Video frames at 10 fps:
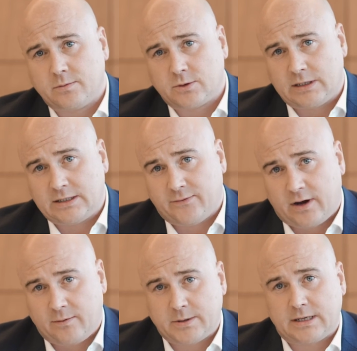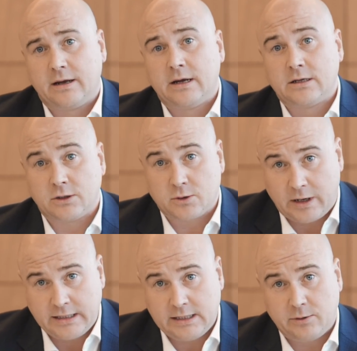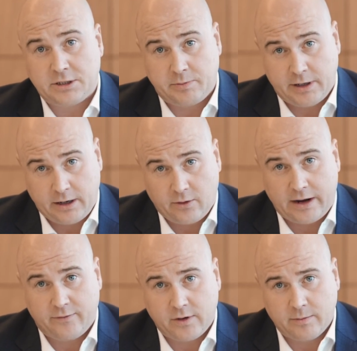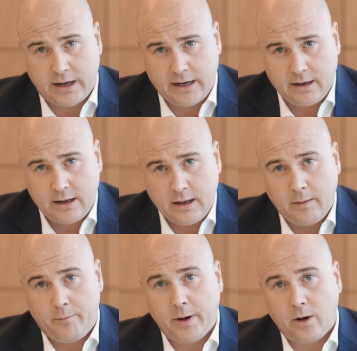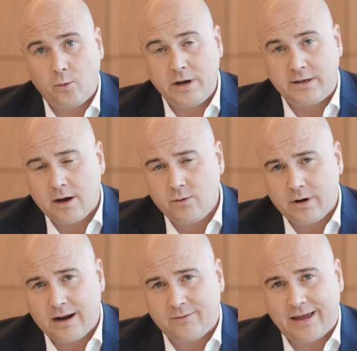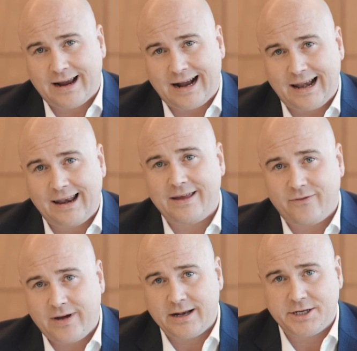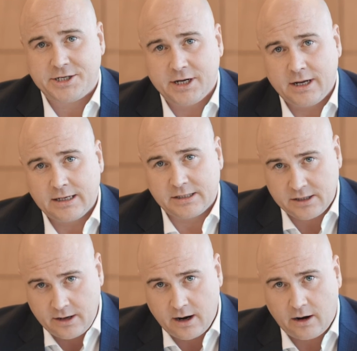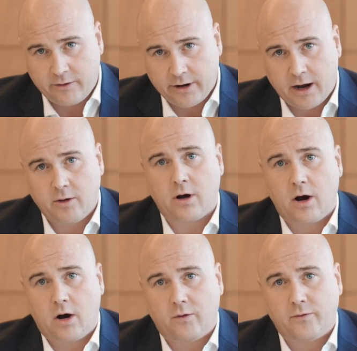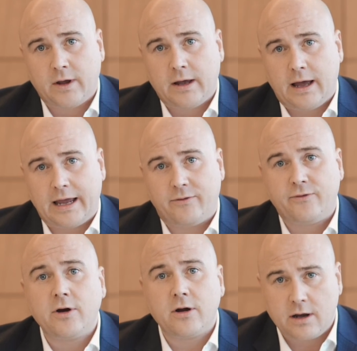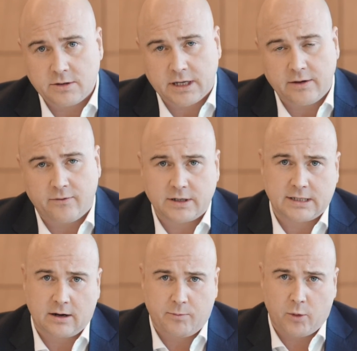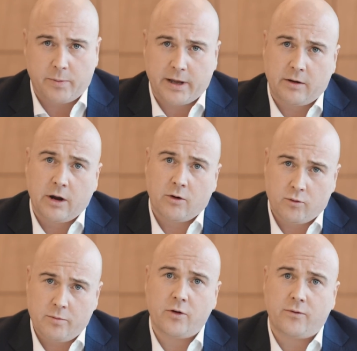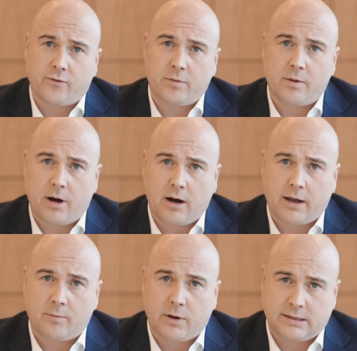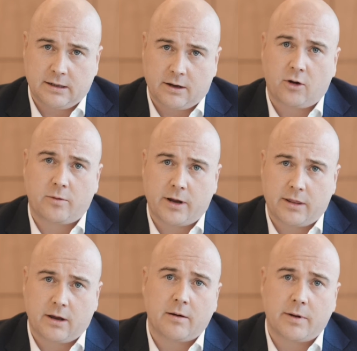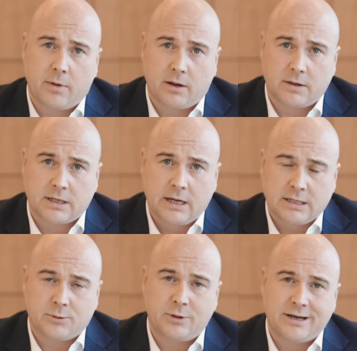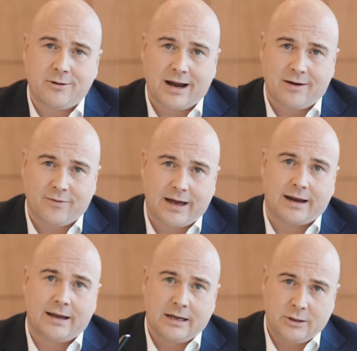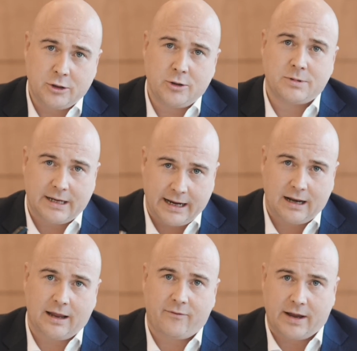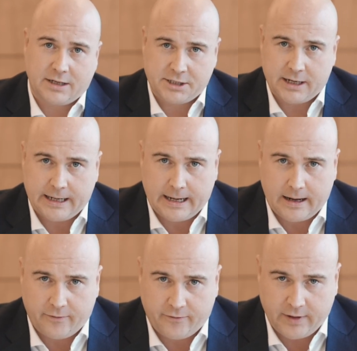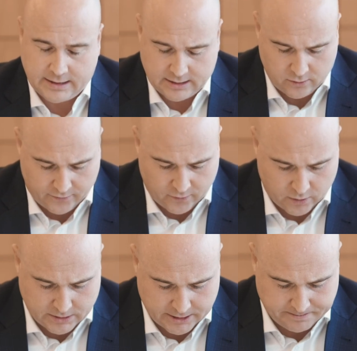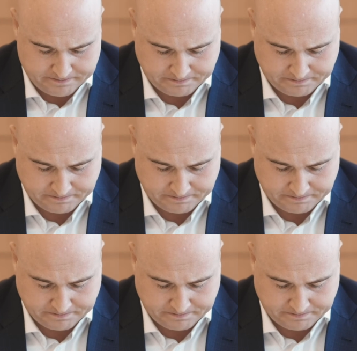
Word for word: from 25% to 20, which has been great for demand. But we don't have that cliff edge scenario of a furlough scheme, for example, being removed from the marketplace, the economy in the coming months. So we don't have that doomsday cliff edge uh, fear to look forward to.